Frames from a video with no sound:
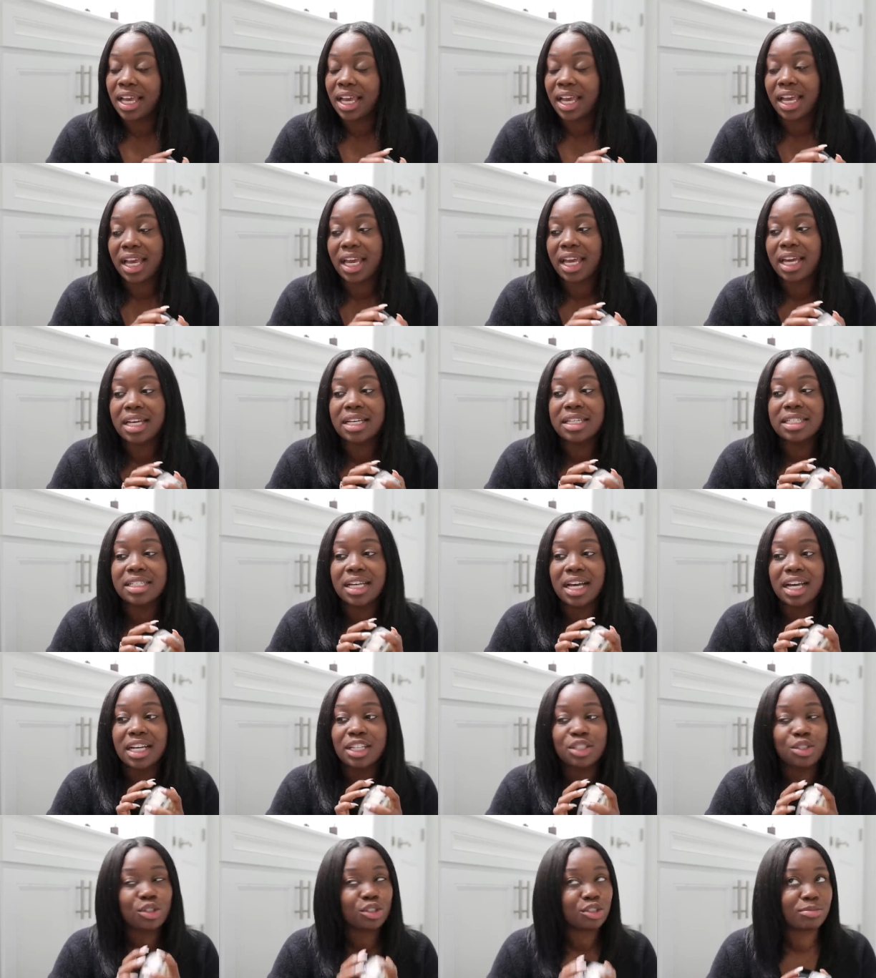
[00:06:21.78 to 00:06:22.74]
And
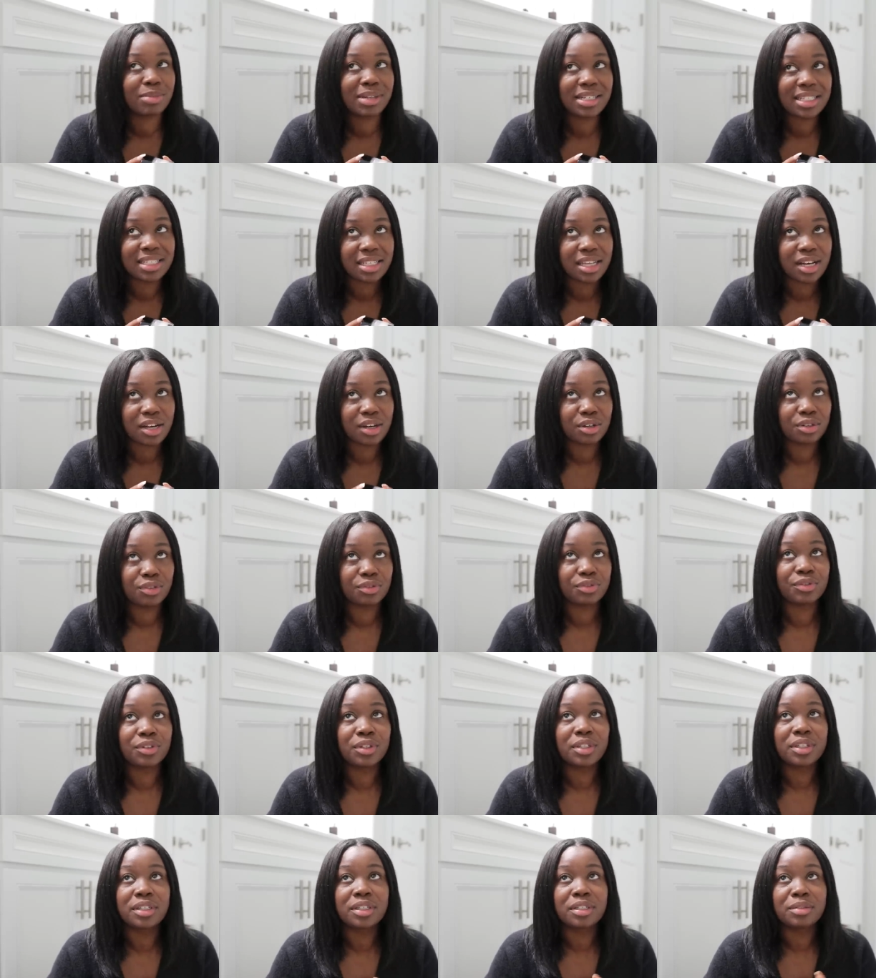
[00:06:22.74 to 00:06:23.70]
I told
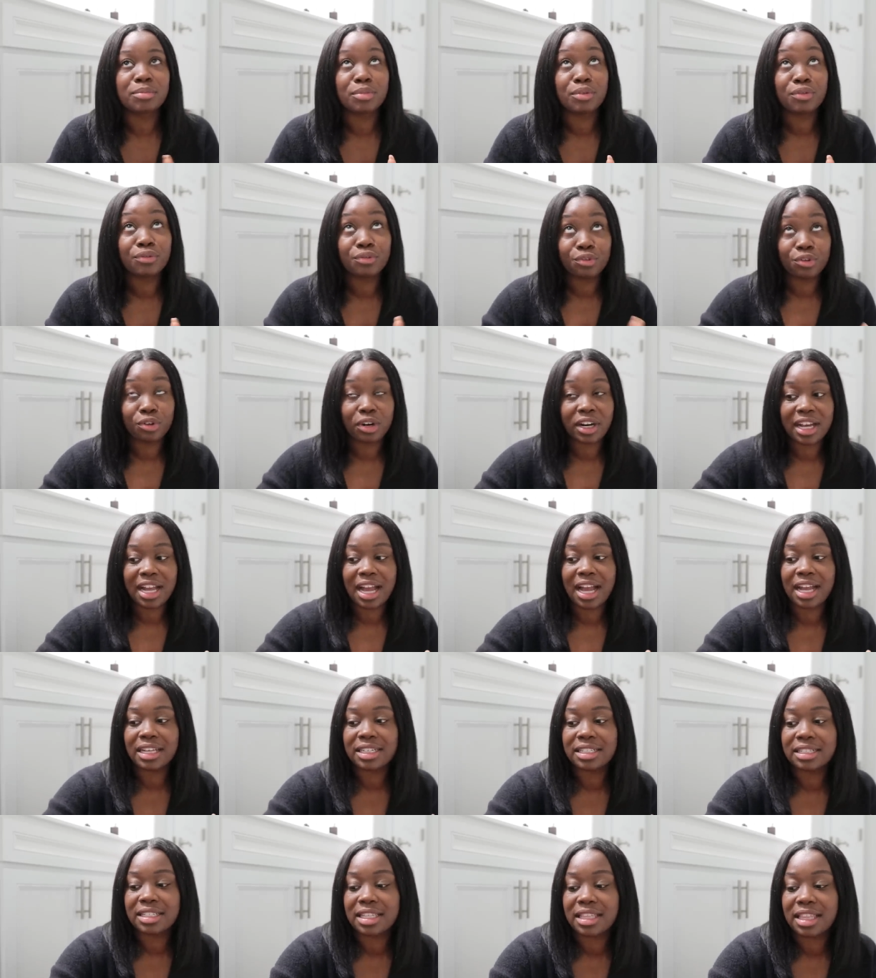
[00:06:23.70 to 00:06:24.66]
myself before I
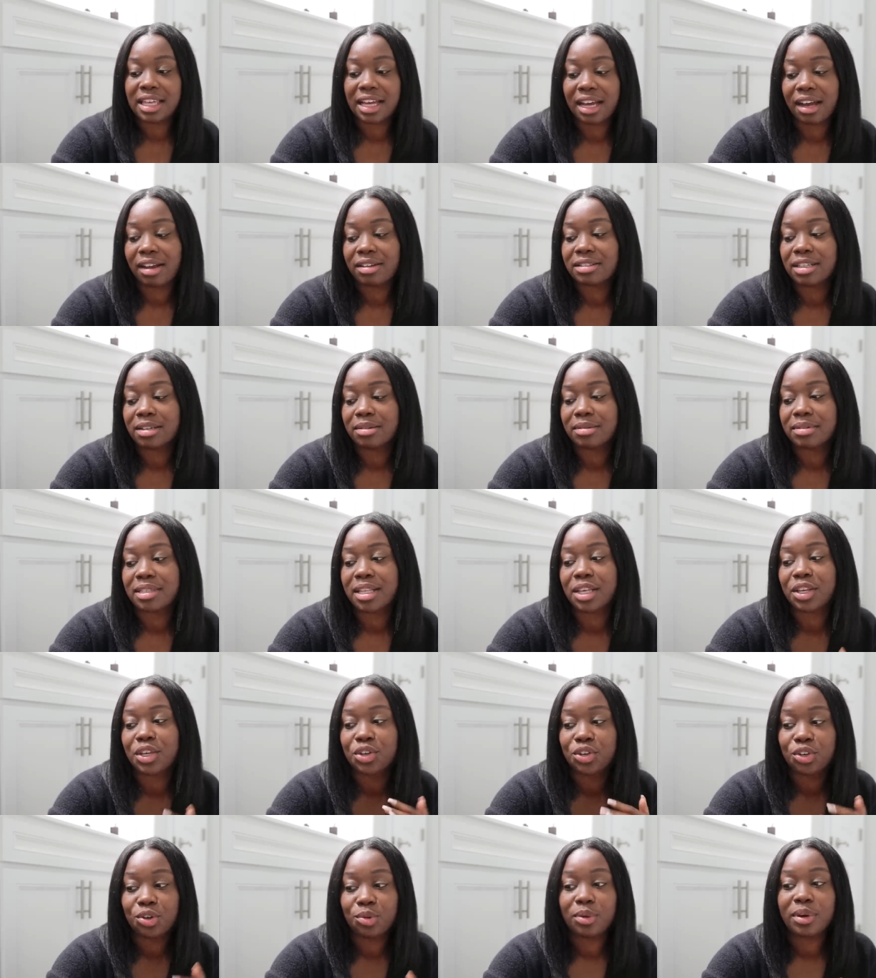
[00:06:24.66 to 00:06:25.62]
got into the house, I was
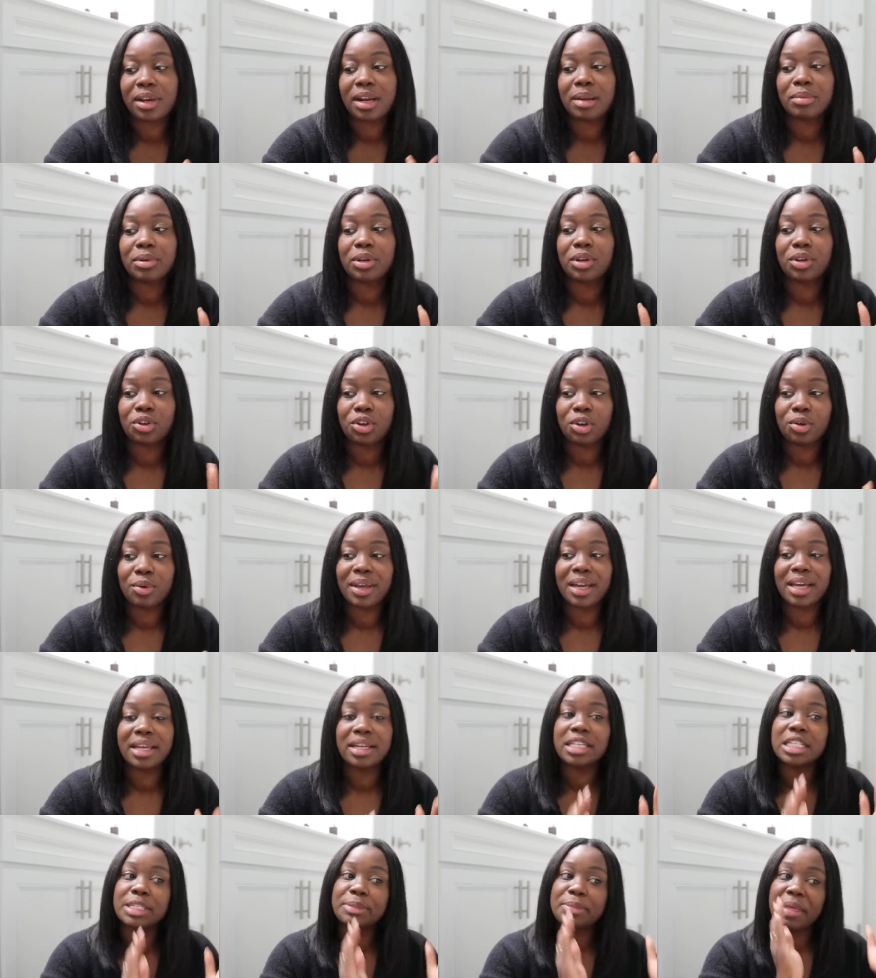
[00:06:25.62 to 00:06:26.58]
like, you know what? I'm gonna go
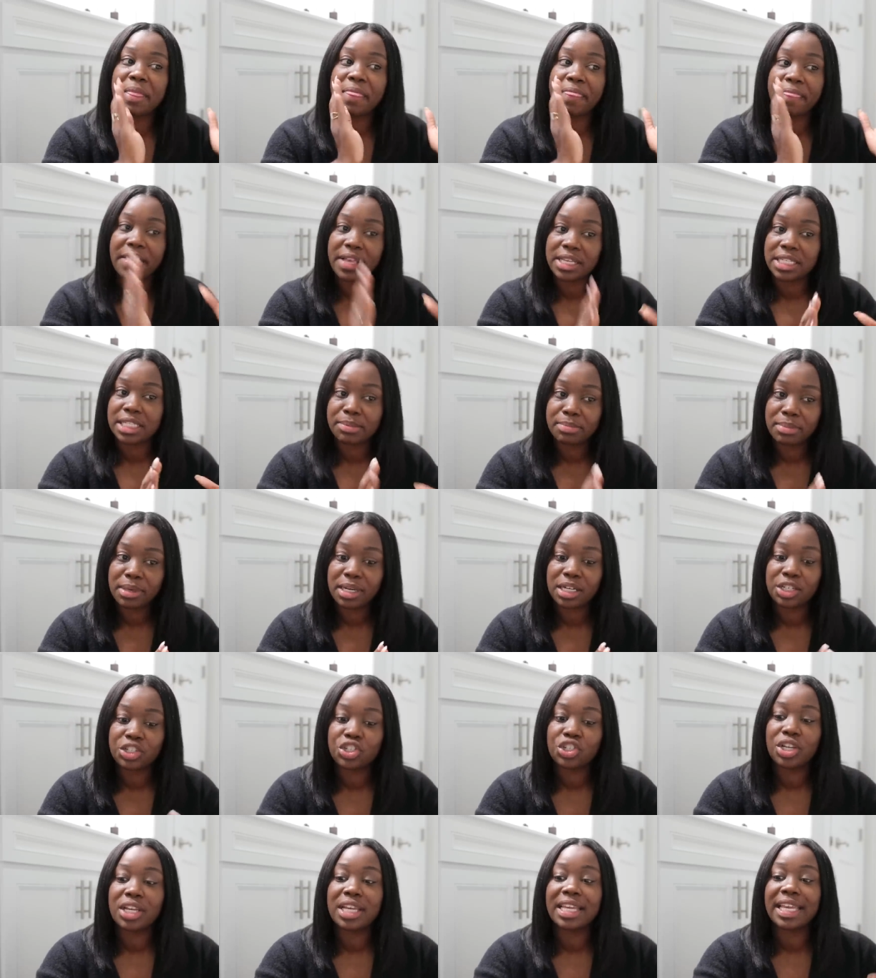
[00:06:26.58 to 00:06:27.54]
ahead and spend this
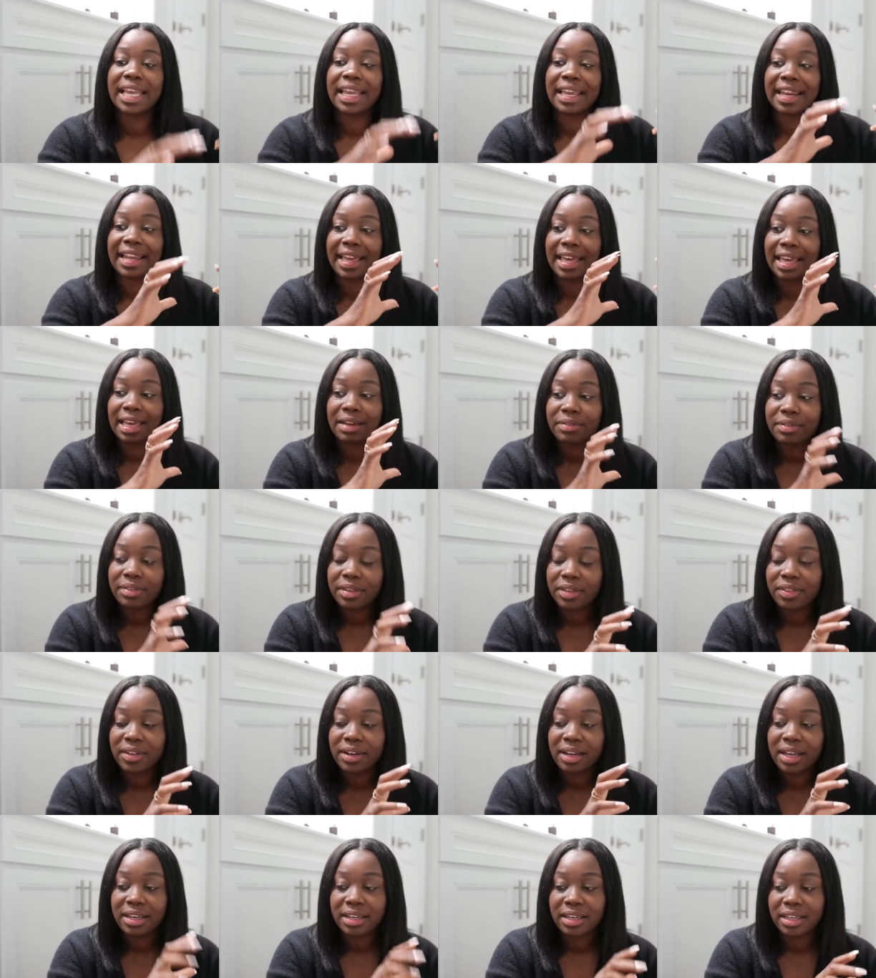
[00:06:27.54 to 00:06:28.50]
much and get everything
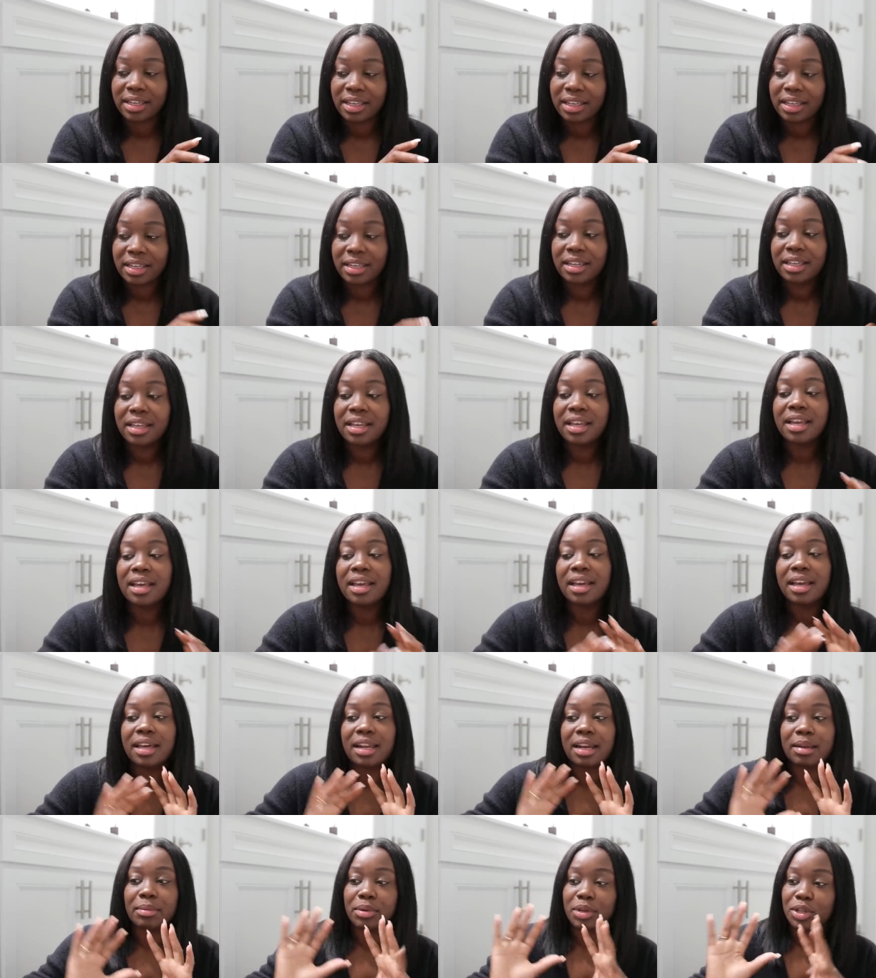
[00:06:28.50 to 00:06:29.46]
that I need
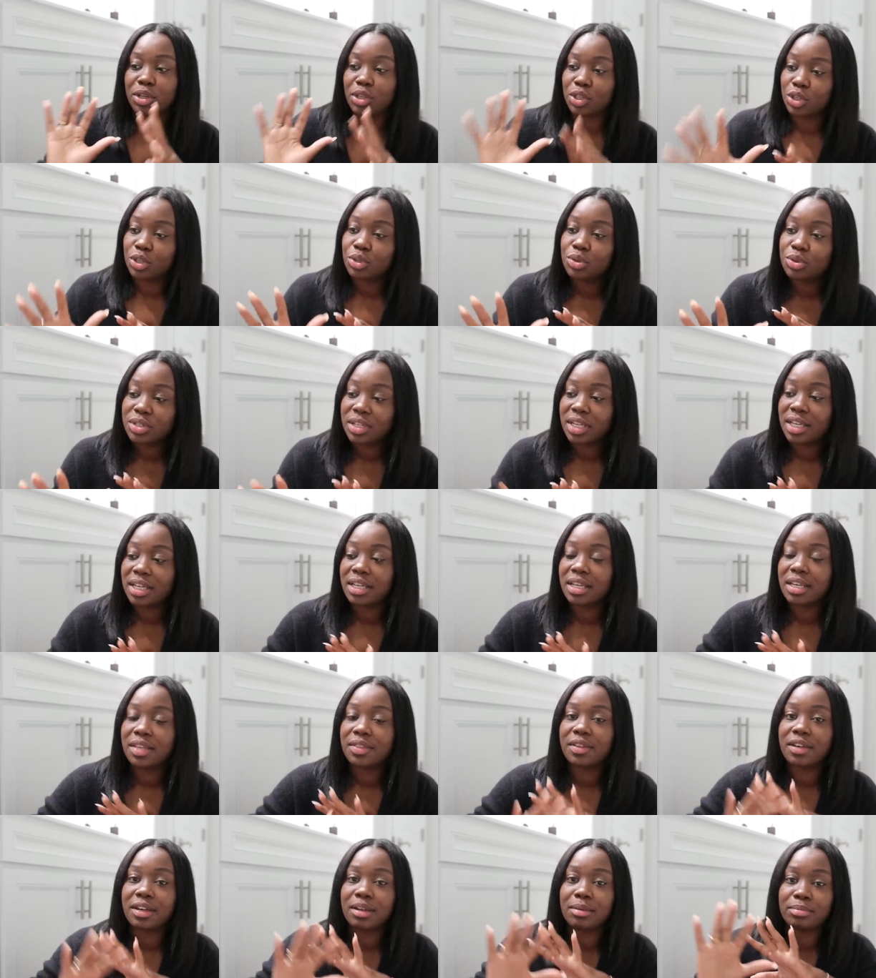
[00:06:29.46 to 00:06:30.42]
and I'm gonna use it
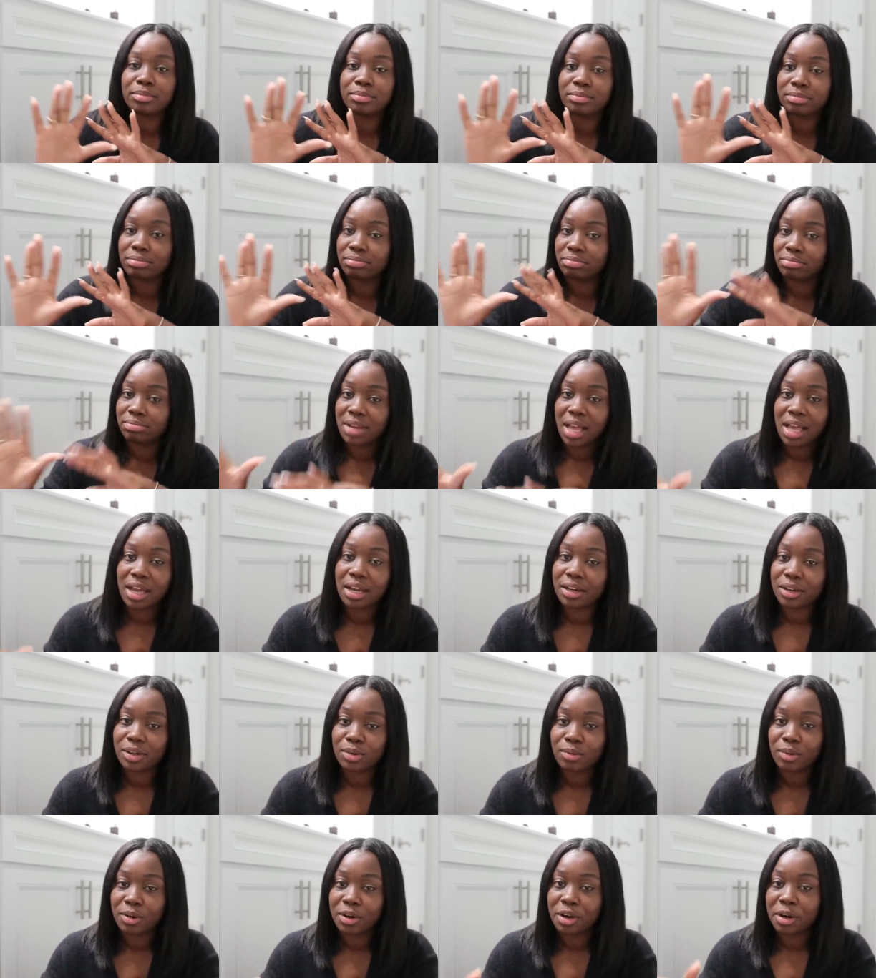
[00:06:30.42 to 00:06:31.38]
and then I'm not
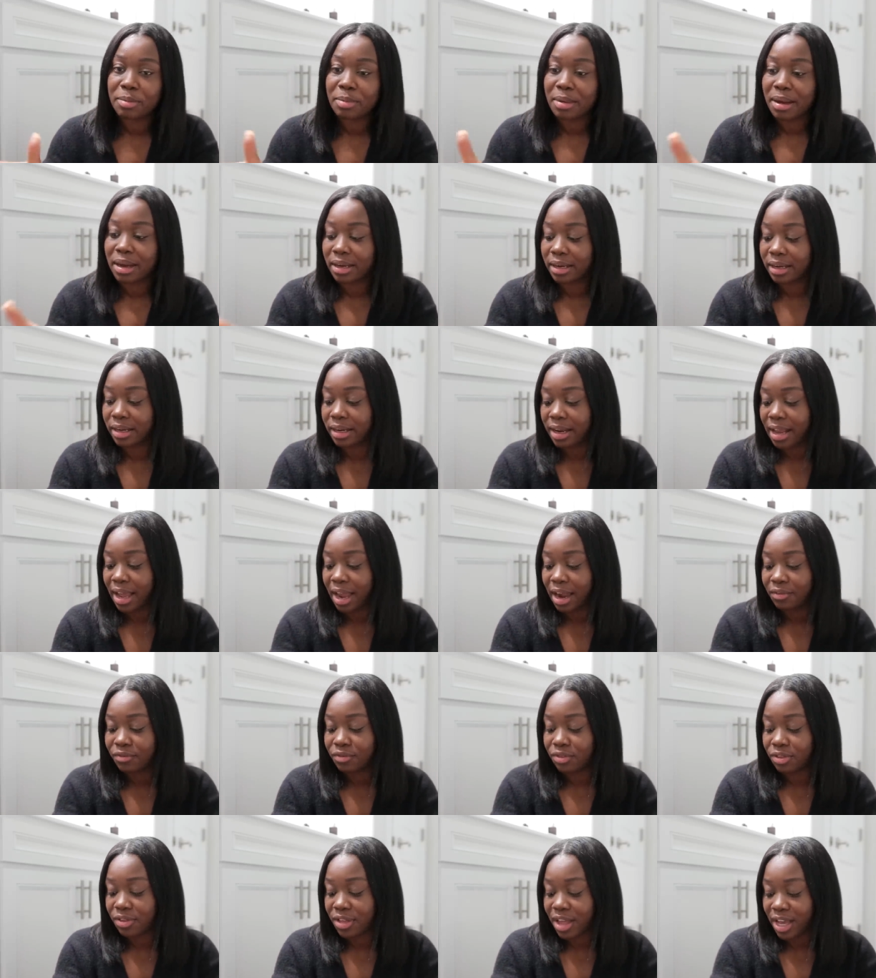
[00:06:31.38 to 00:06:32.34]
gonna worry about it
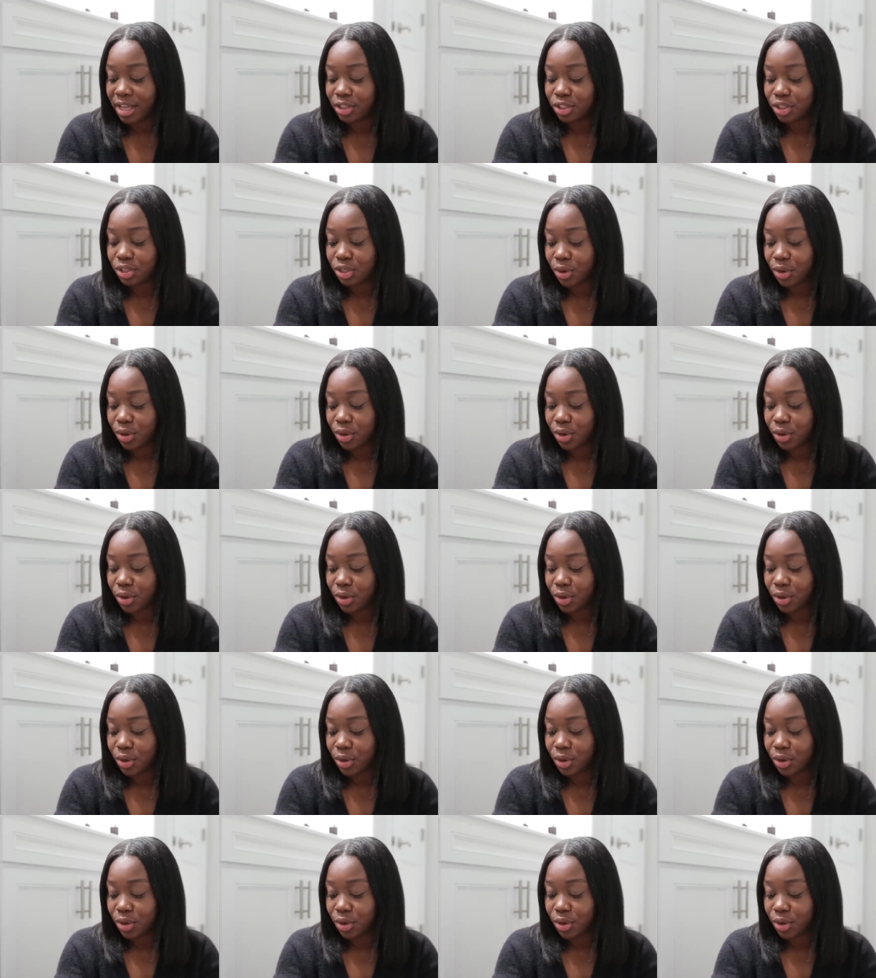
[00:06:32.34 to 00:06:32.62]
after that.